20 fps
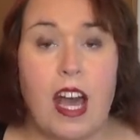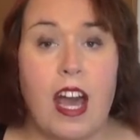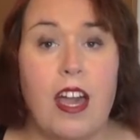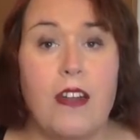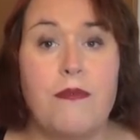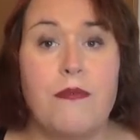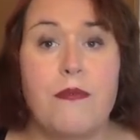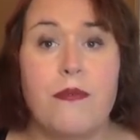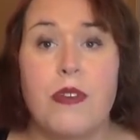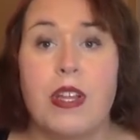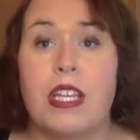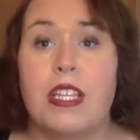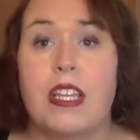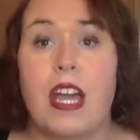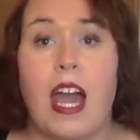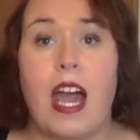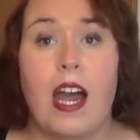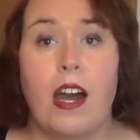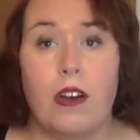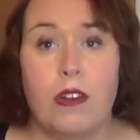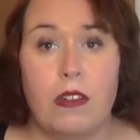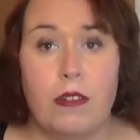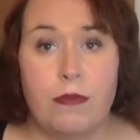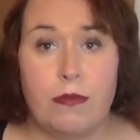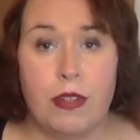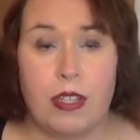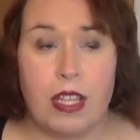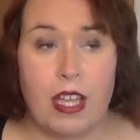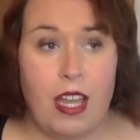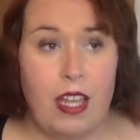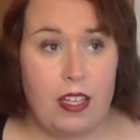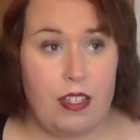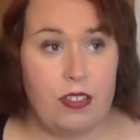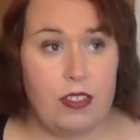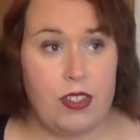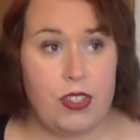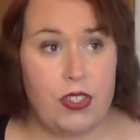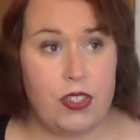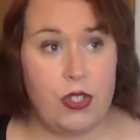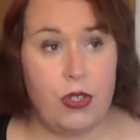I freaked out for like
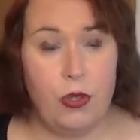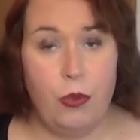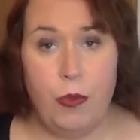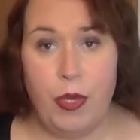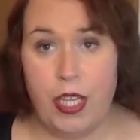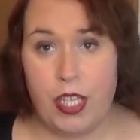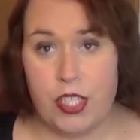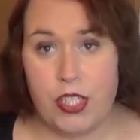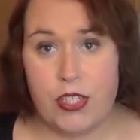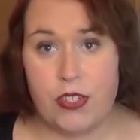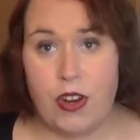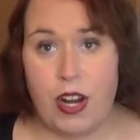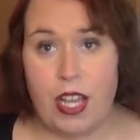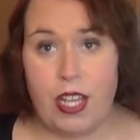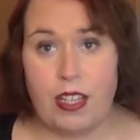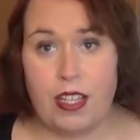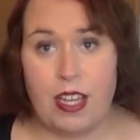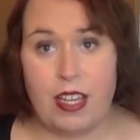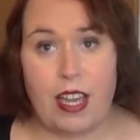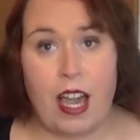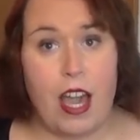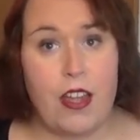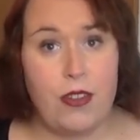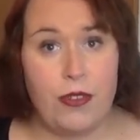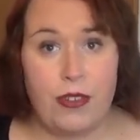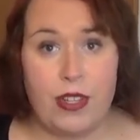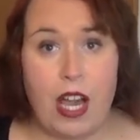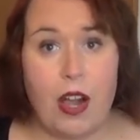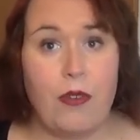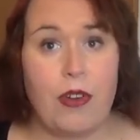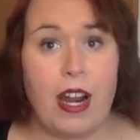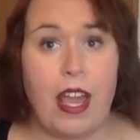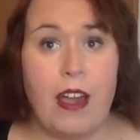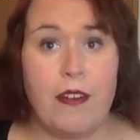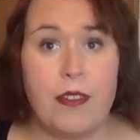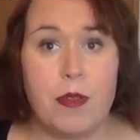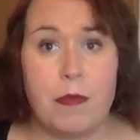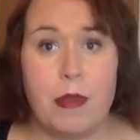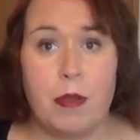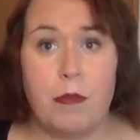two weeks straight. Like, I do not want to
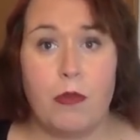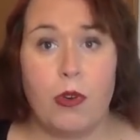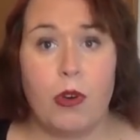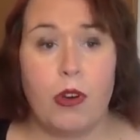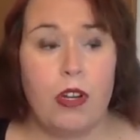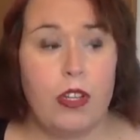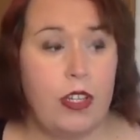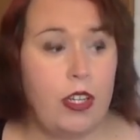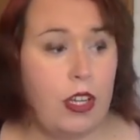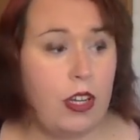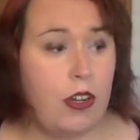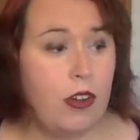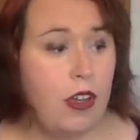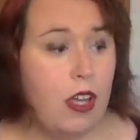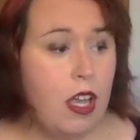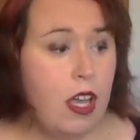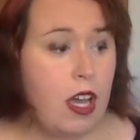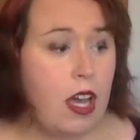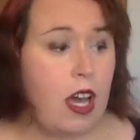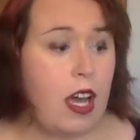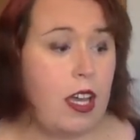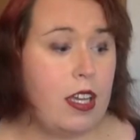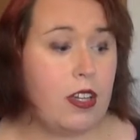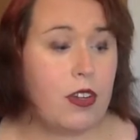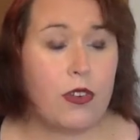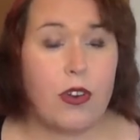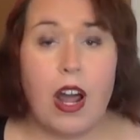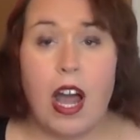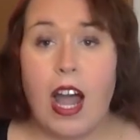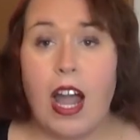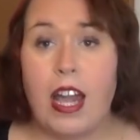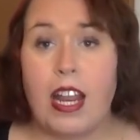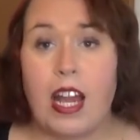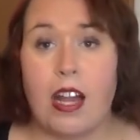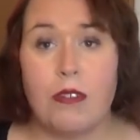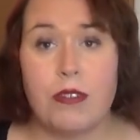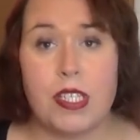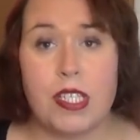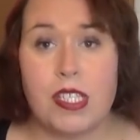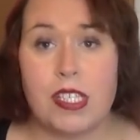have them anymore, you know. I cried, I
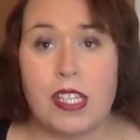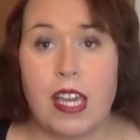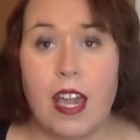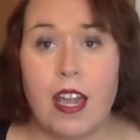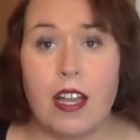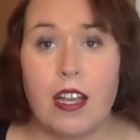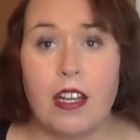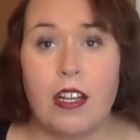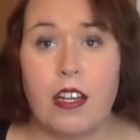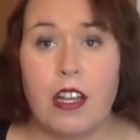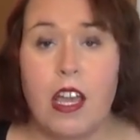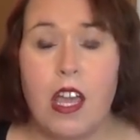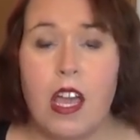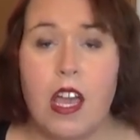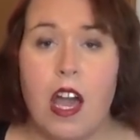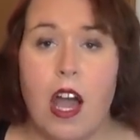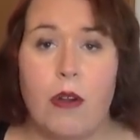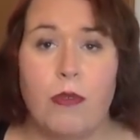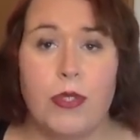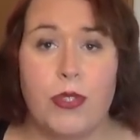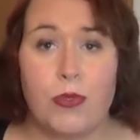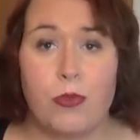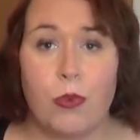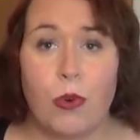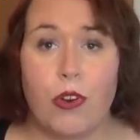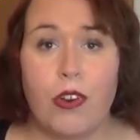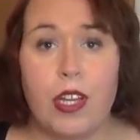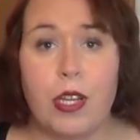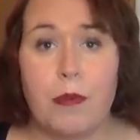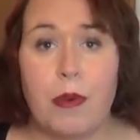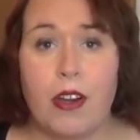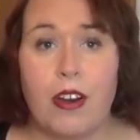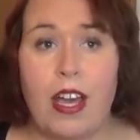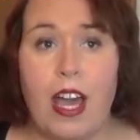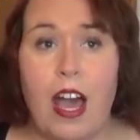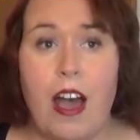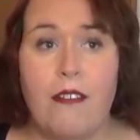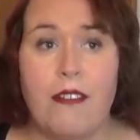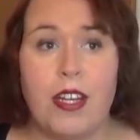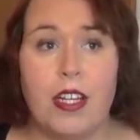was scared, I was worried about
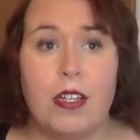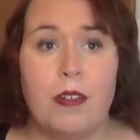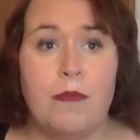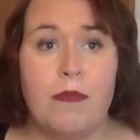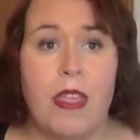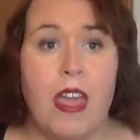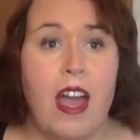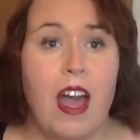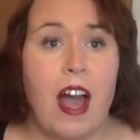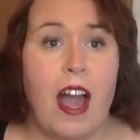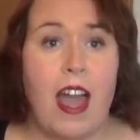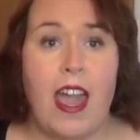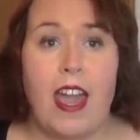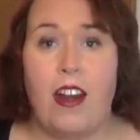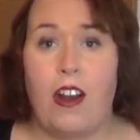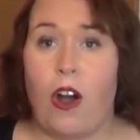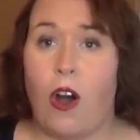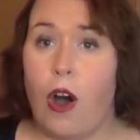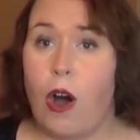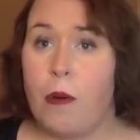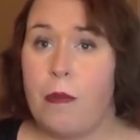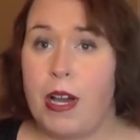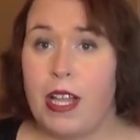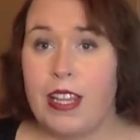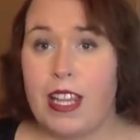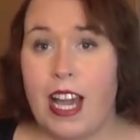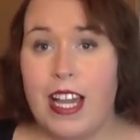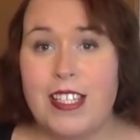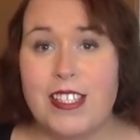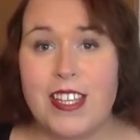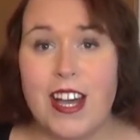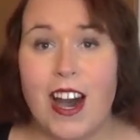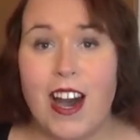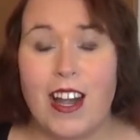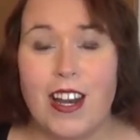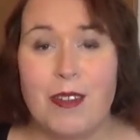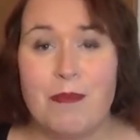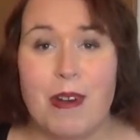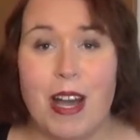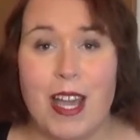having them. I had all my lights
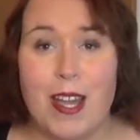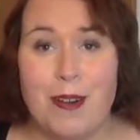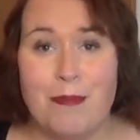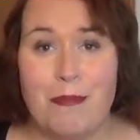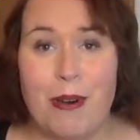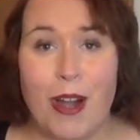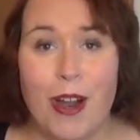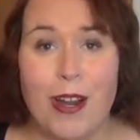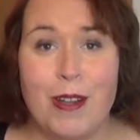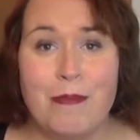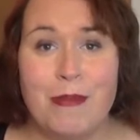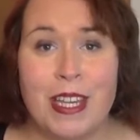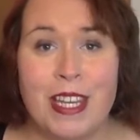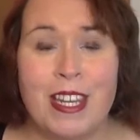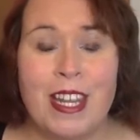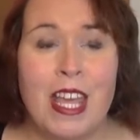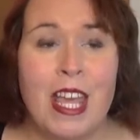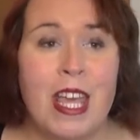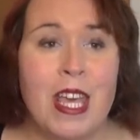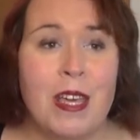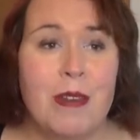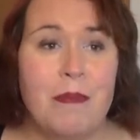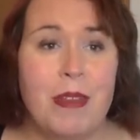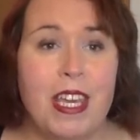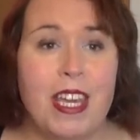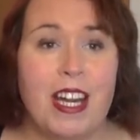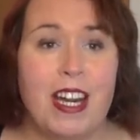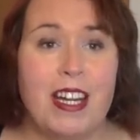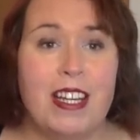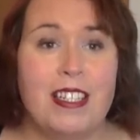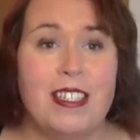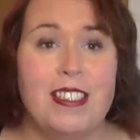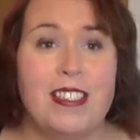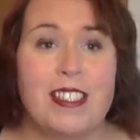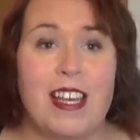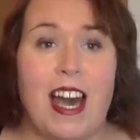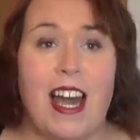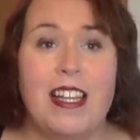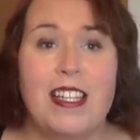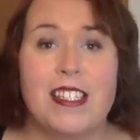on in my apartment because
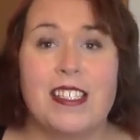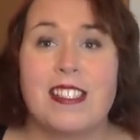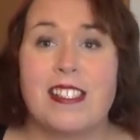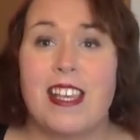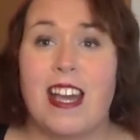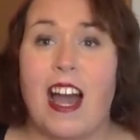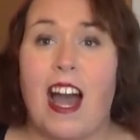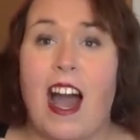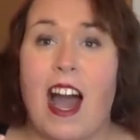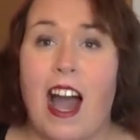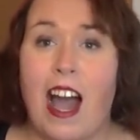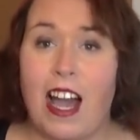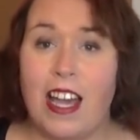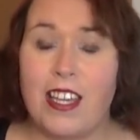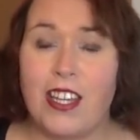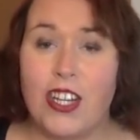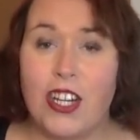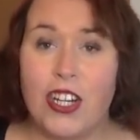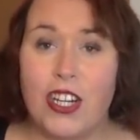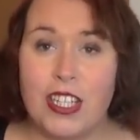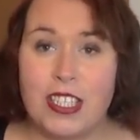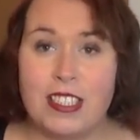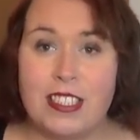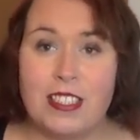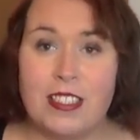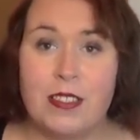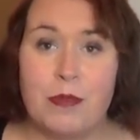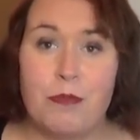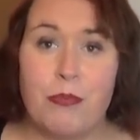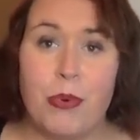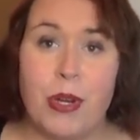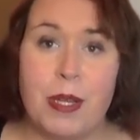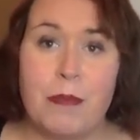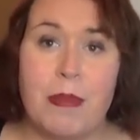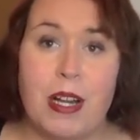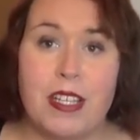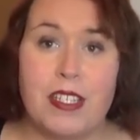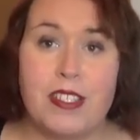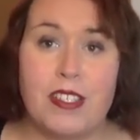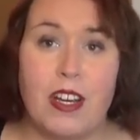I just I couldn't bring
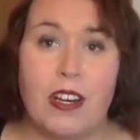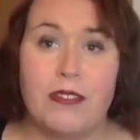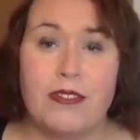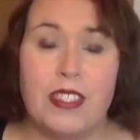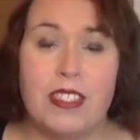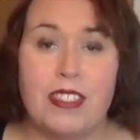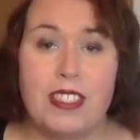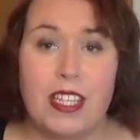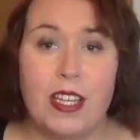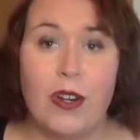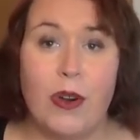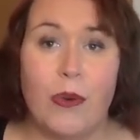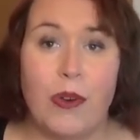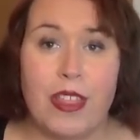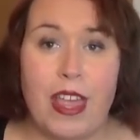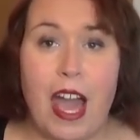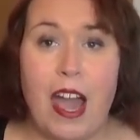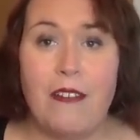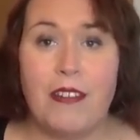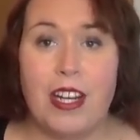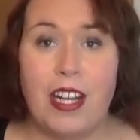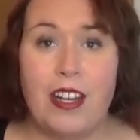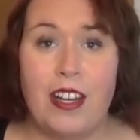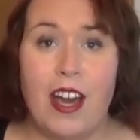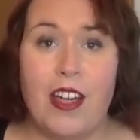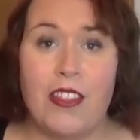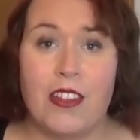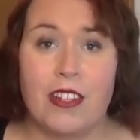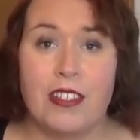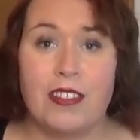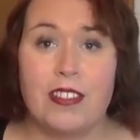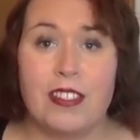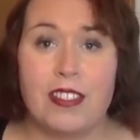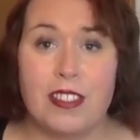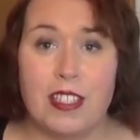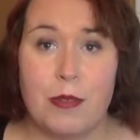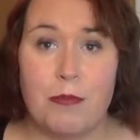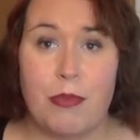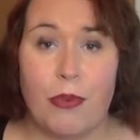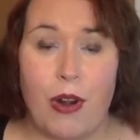myself to deal with having another
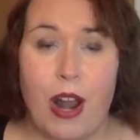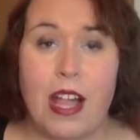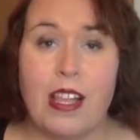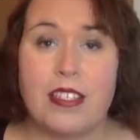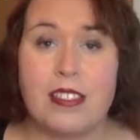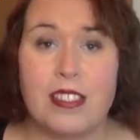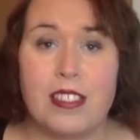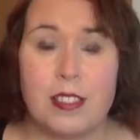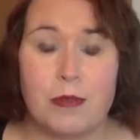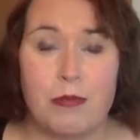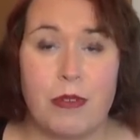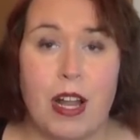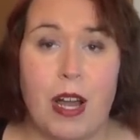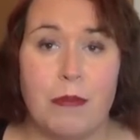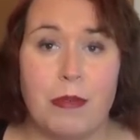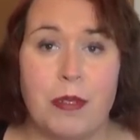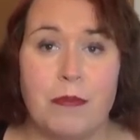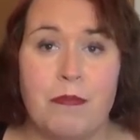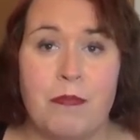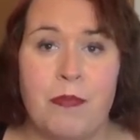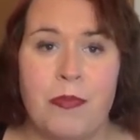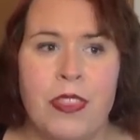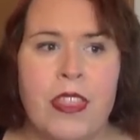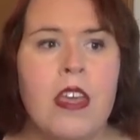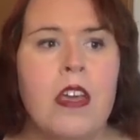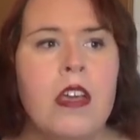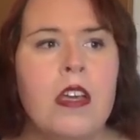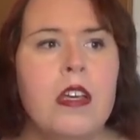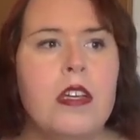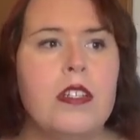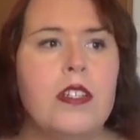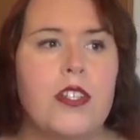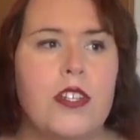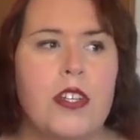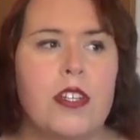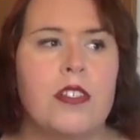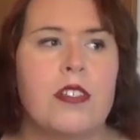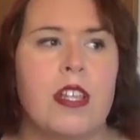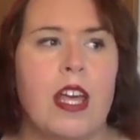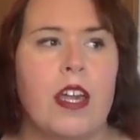sleep paralysis problem.
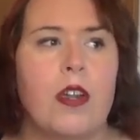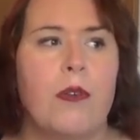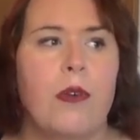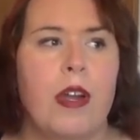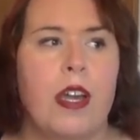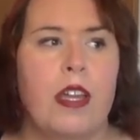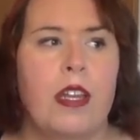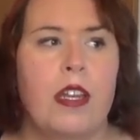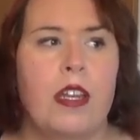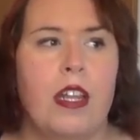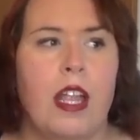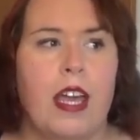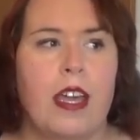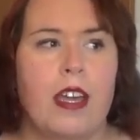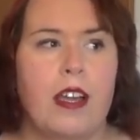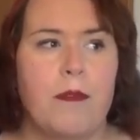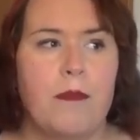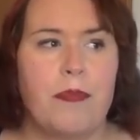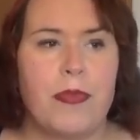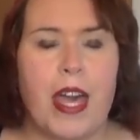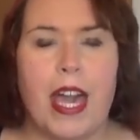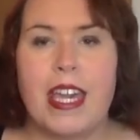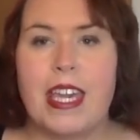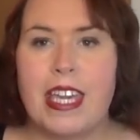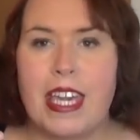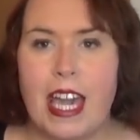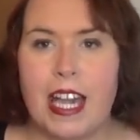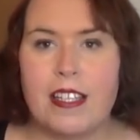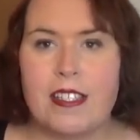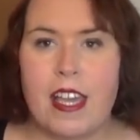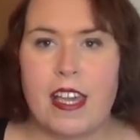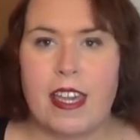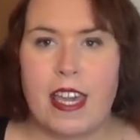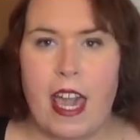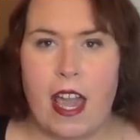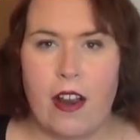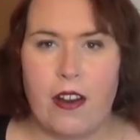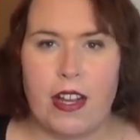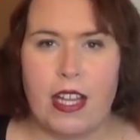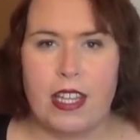Just like when, like, I guess I
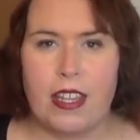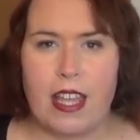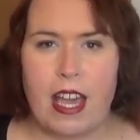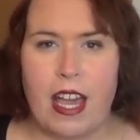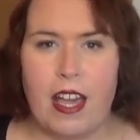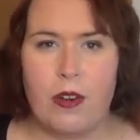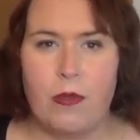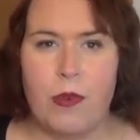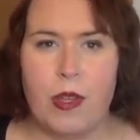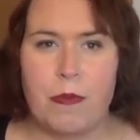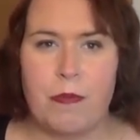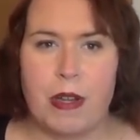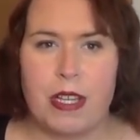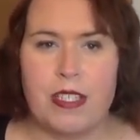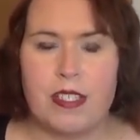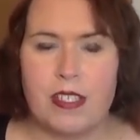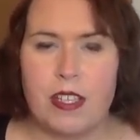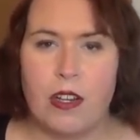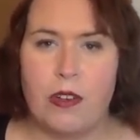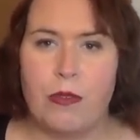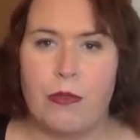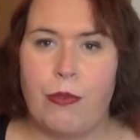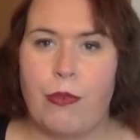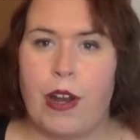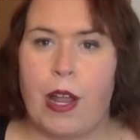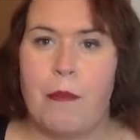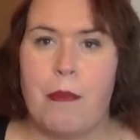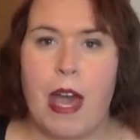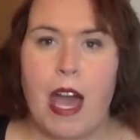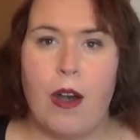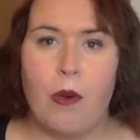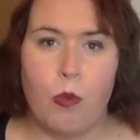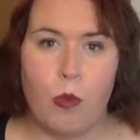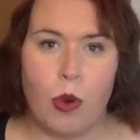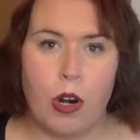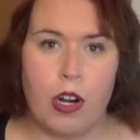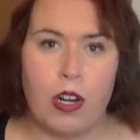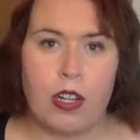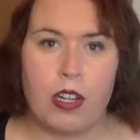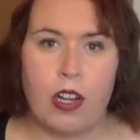carry that with myself when I'm at
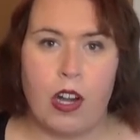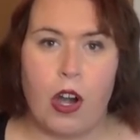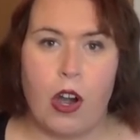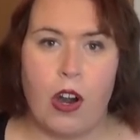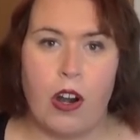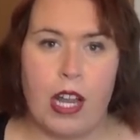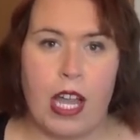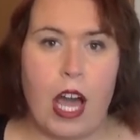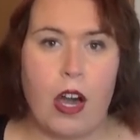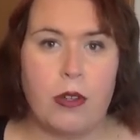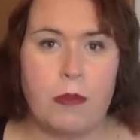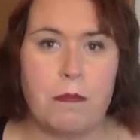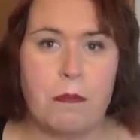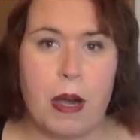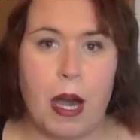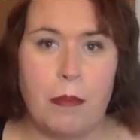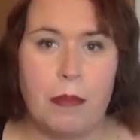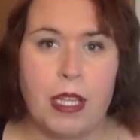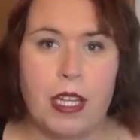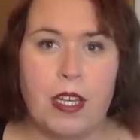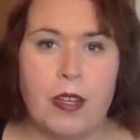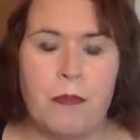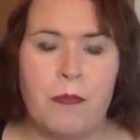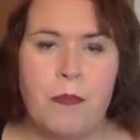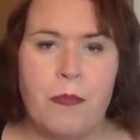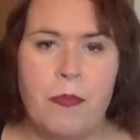work or out in public,